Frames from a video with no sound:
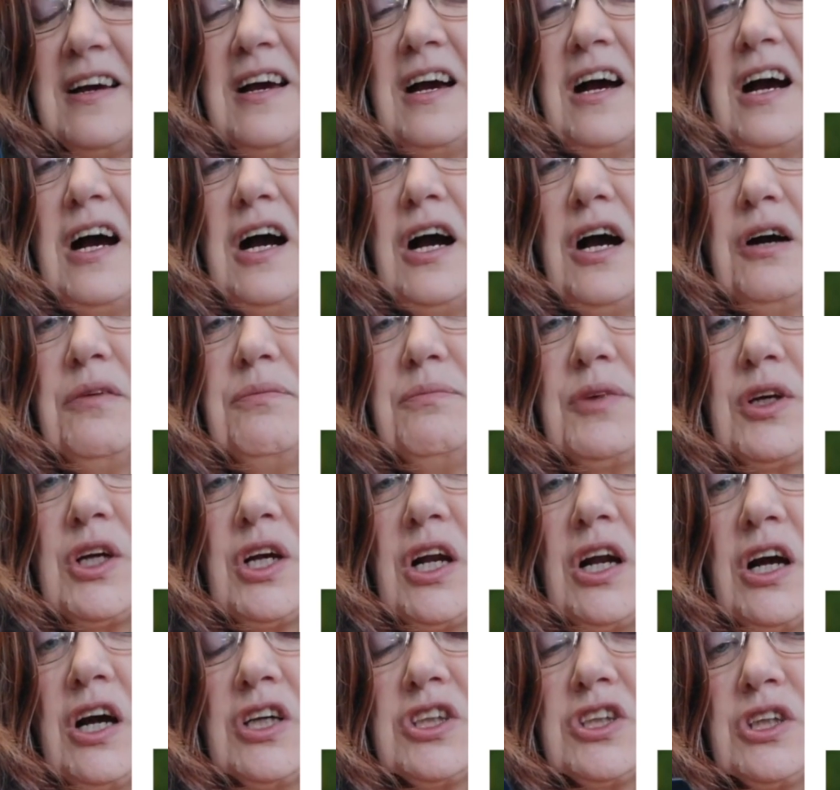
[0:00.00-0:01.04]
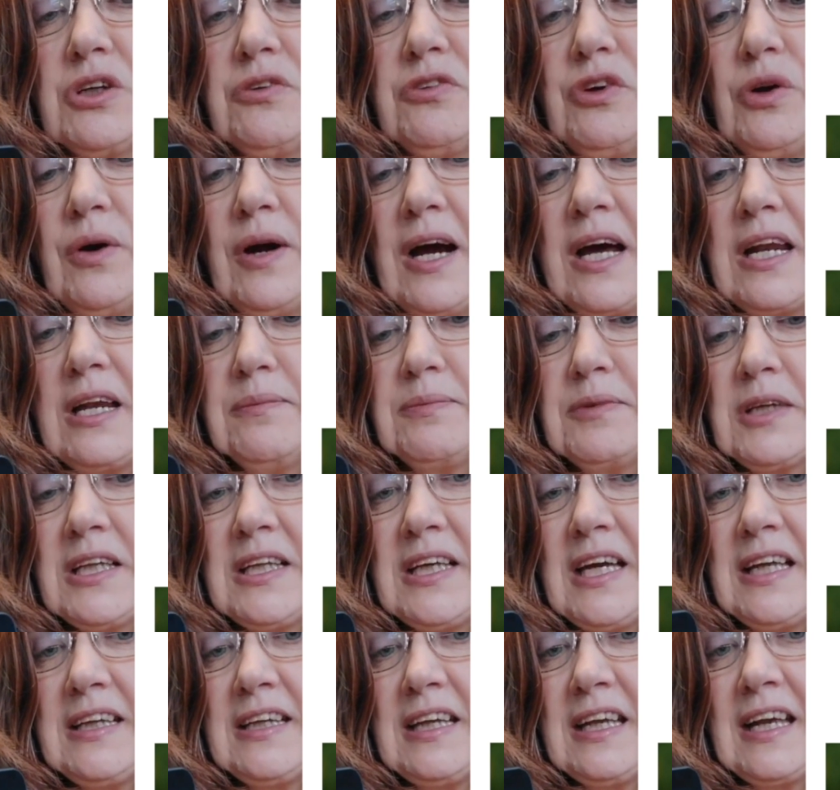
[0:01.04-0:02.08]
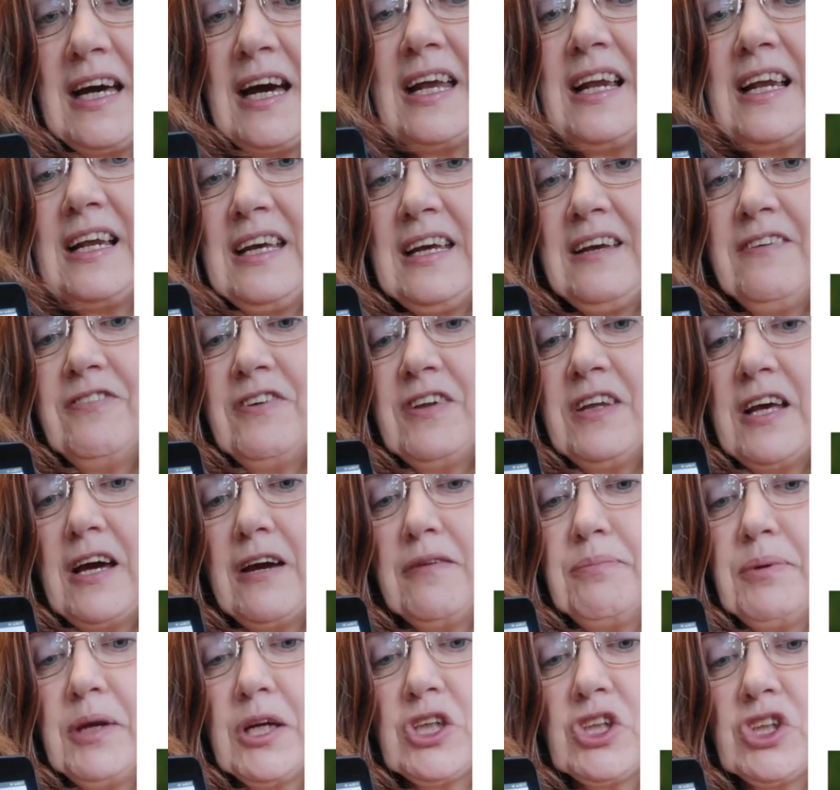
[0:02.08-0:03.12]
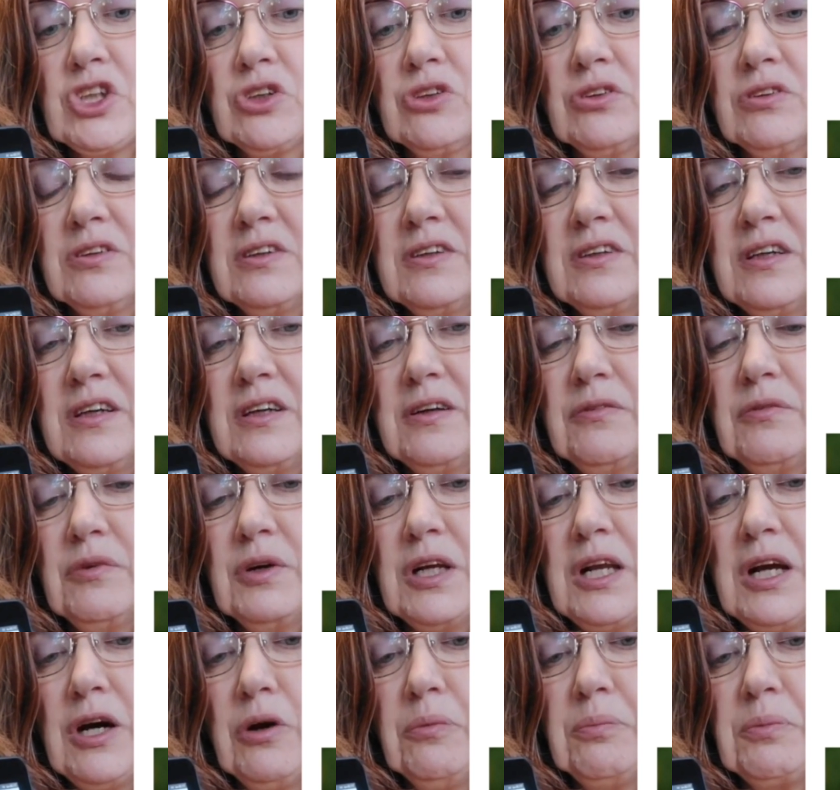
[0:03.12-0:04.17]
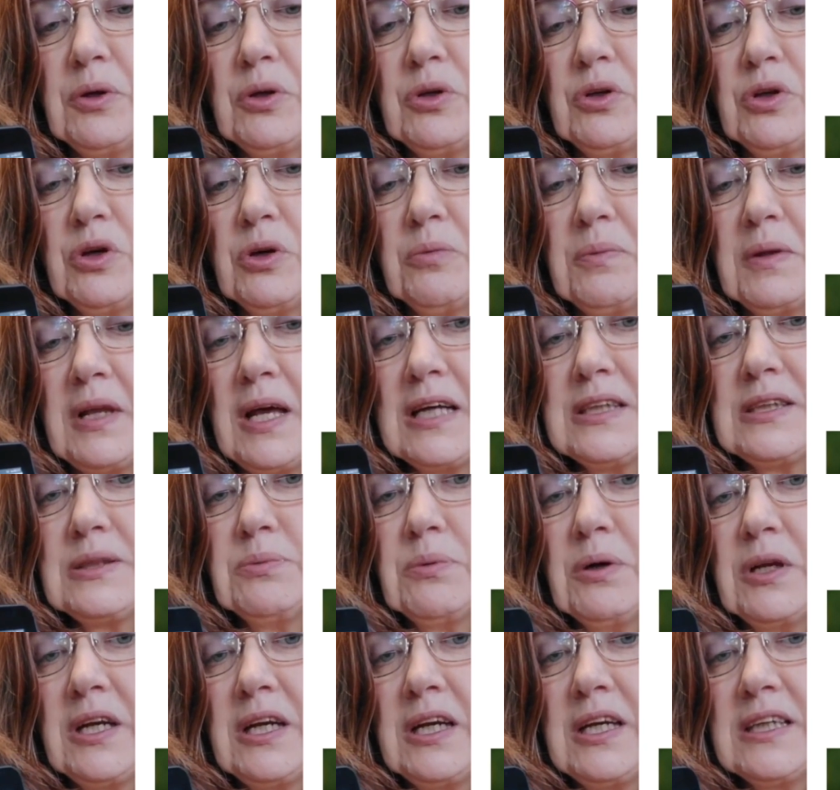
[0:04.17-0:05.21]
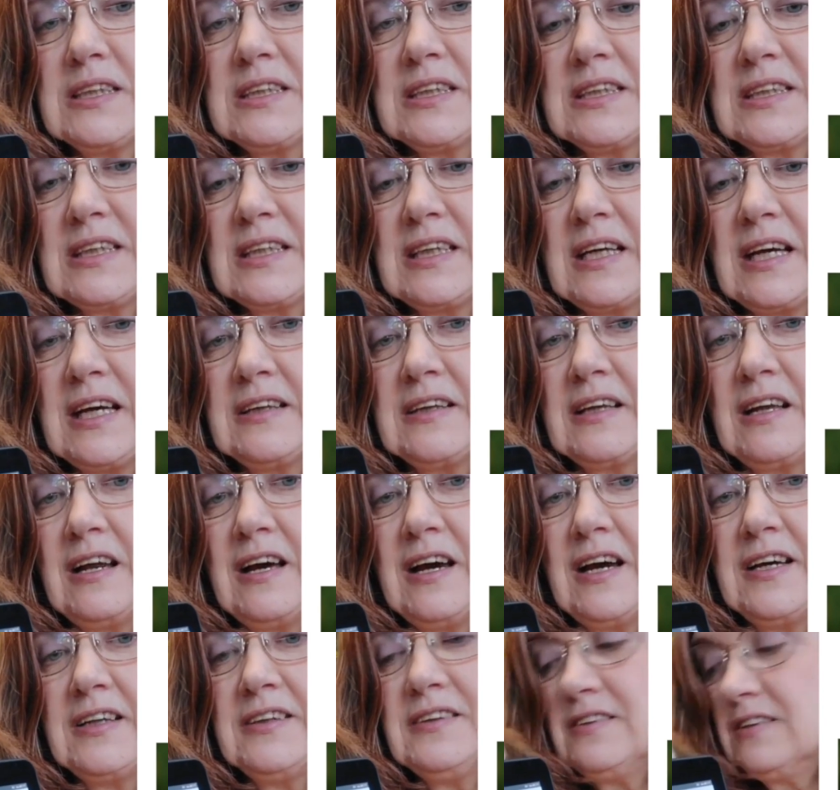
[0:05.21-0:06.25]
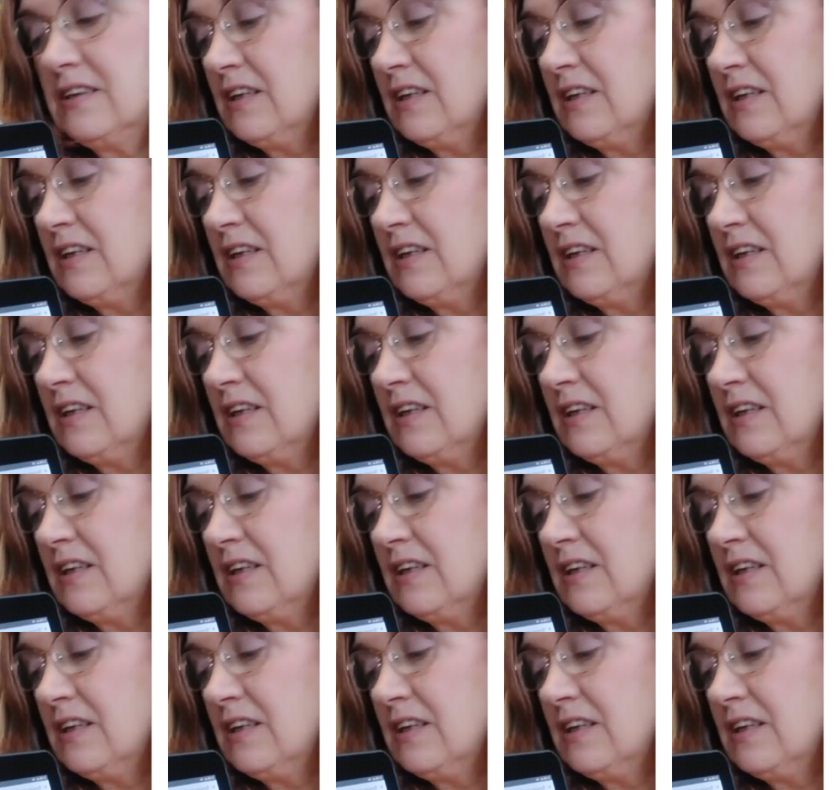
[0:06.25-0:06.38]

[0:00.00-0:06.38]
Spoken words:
You can also, if you add up the dandelion leaf in that picture, it would help you too. But that's what it is. It's a dandelion.